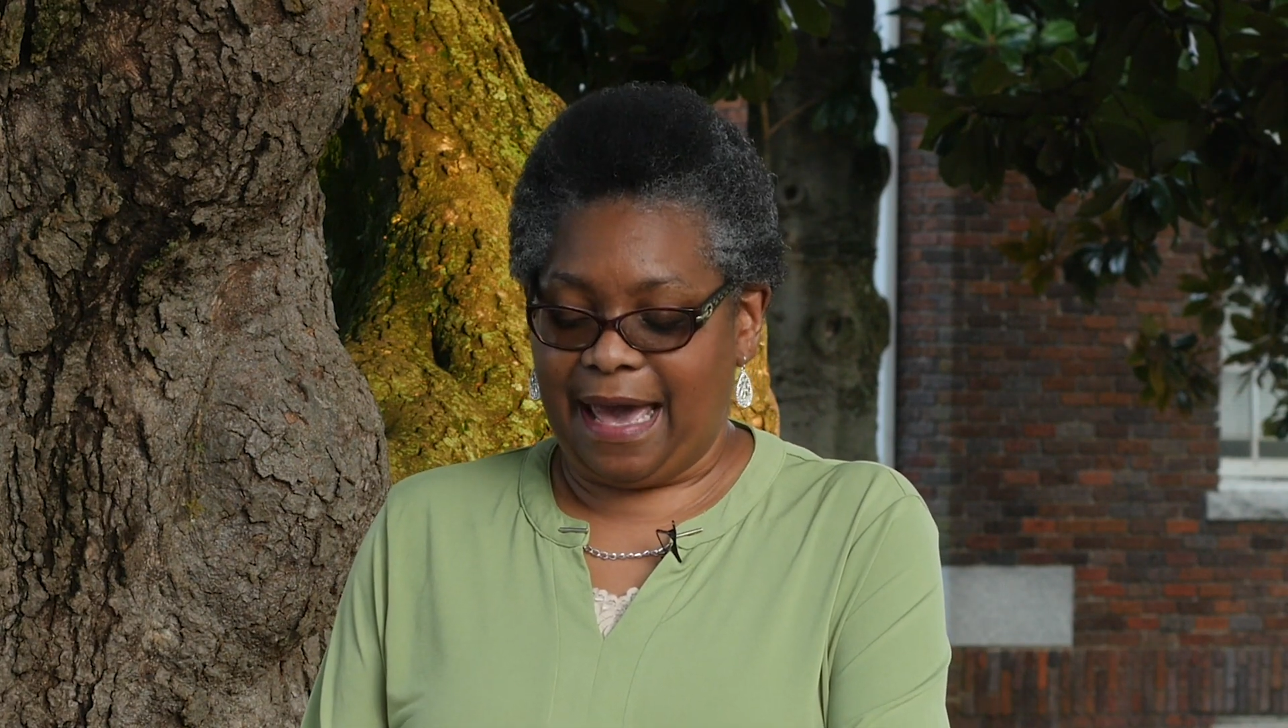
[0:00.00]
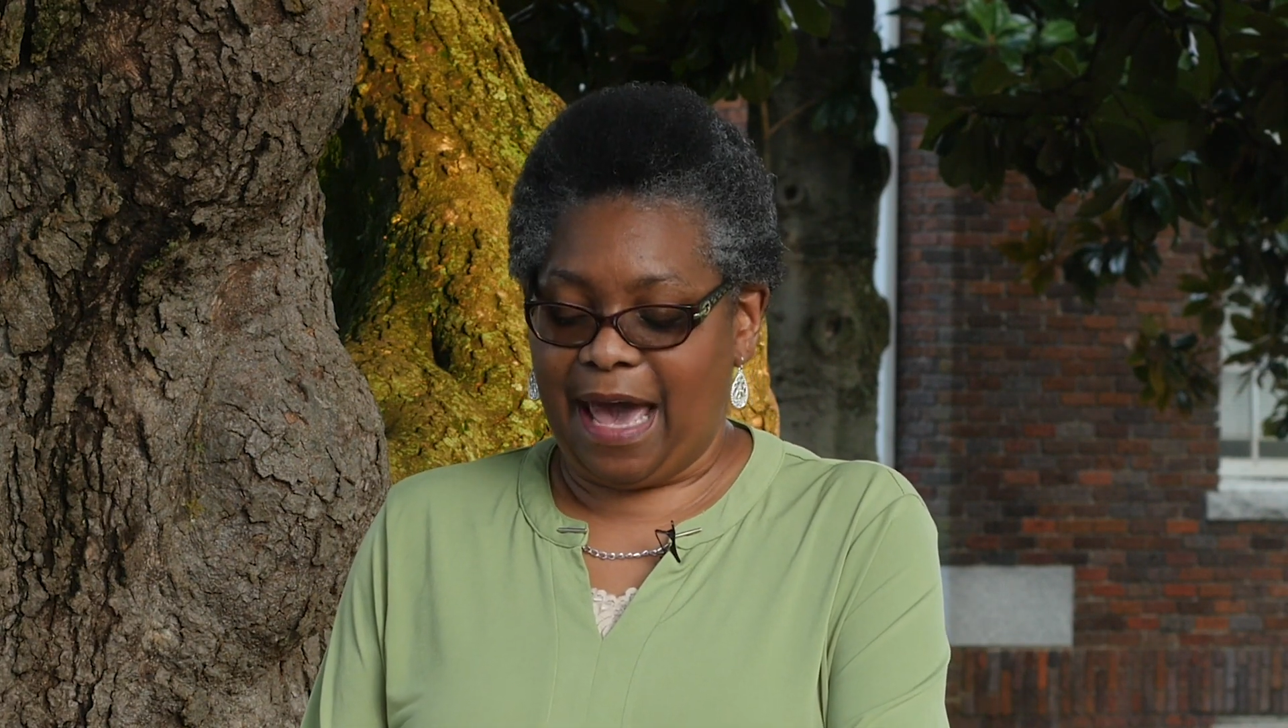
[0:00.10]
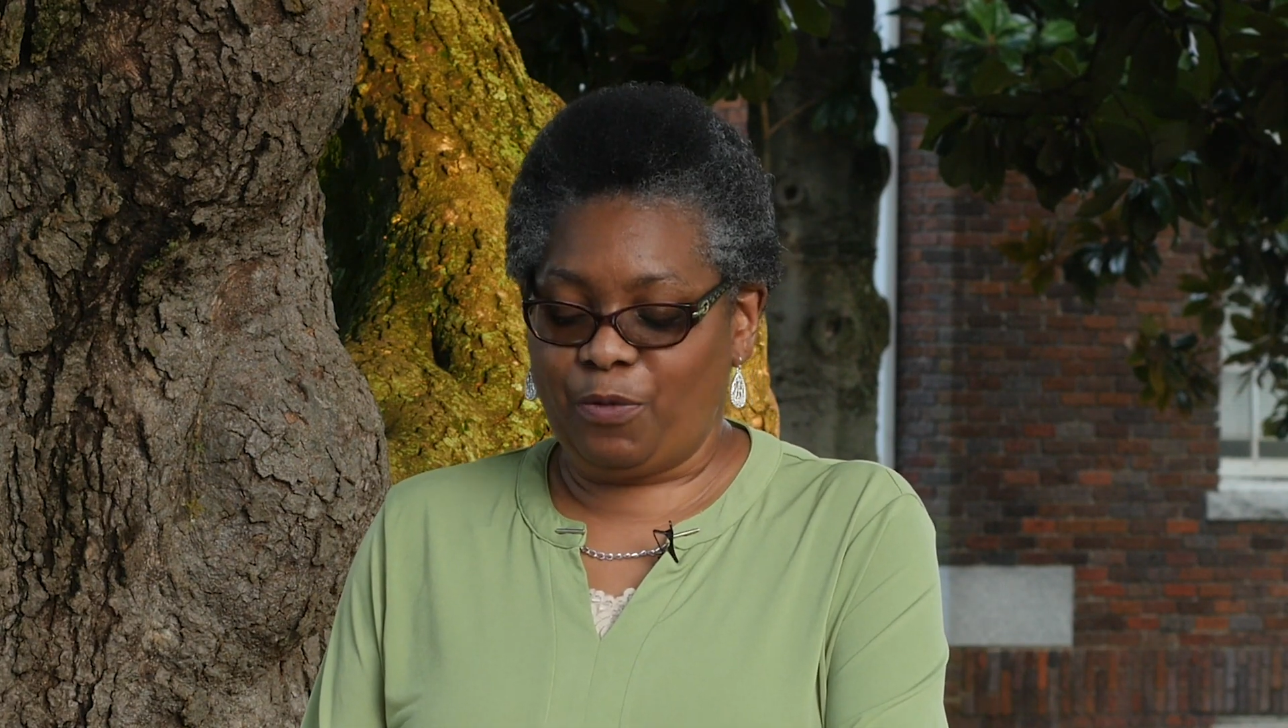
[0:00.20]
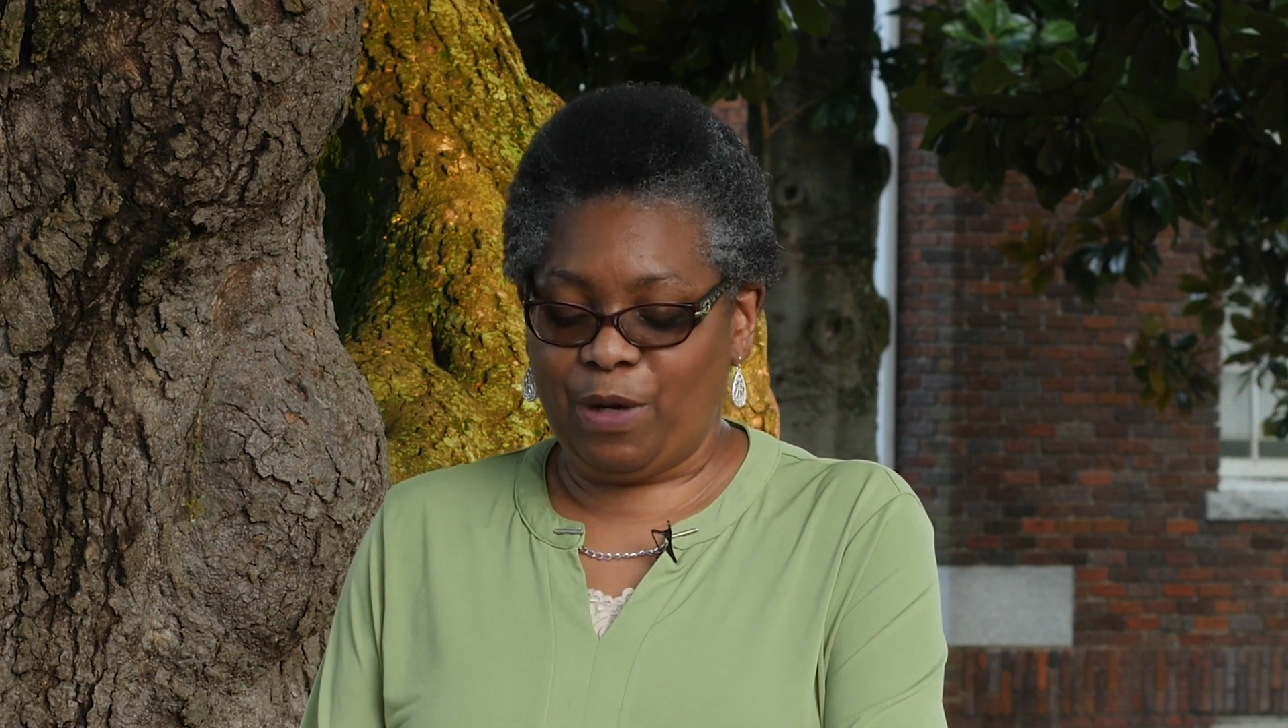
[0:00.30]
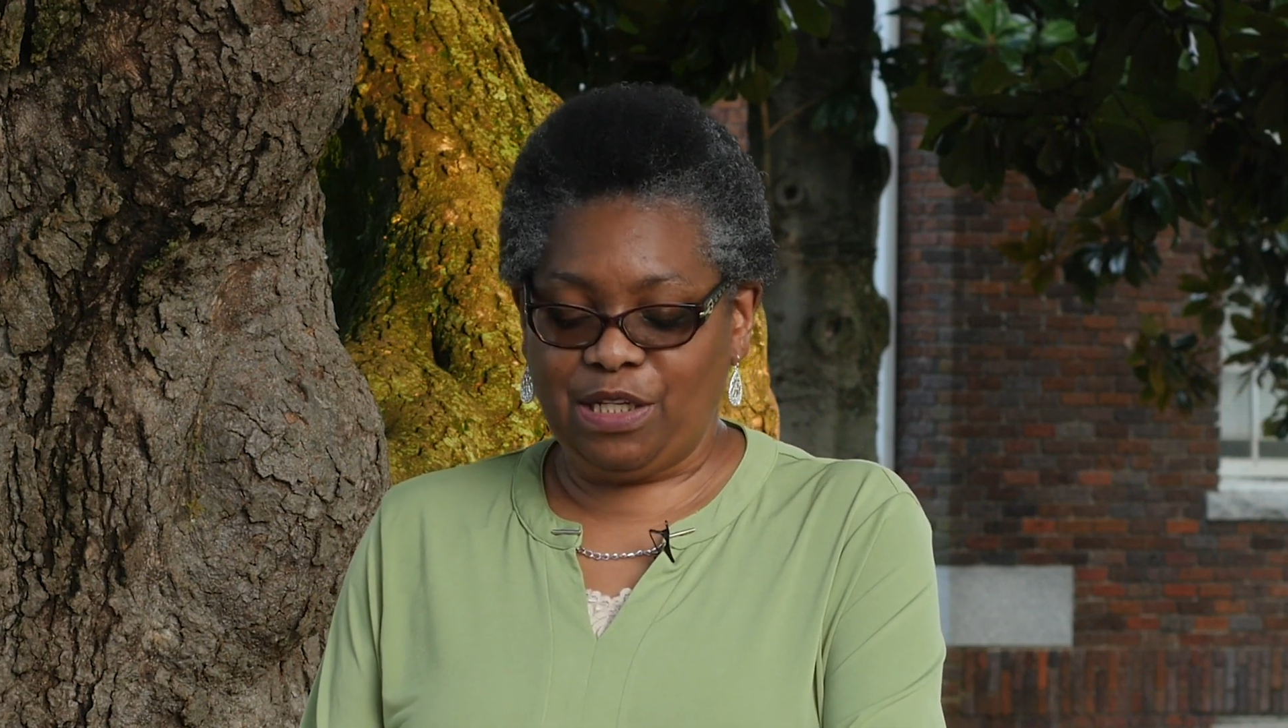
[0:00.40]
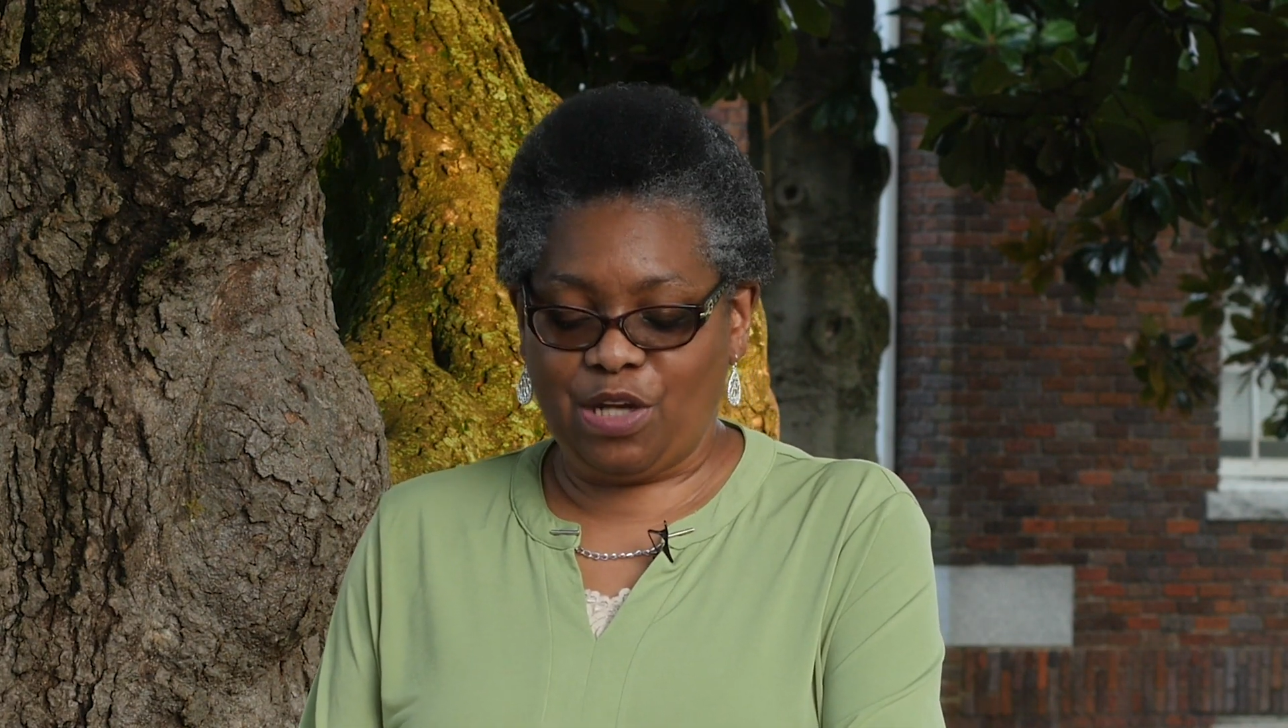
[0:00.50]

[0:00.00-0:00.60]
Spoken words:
"And we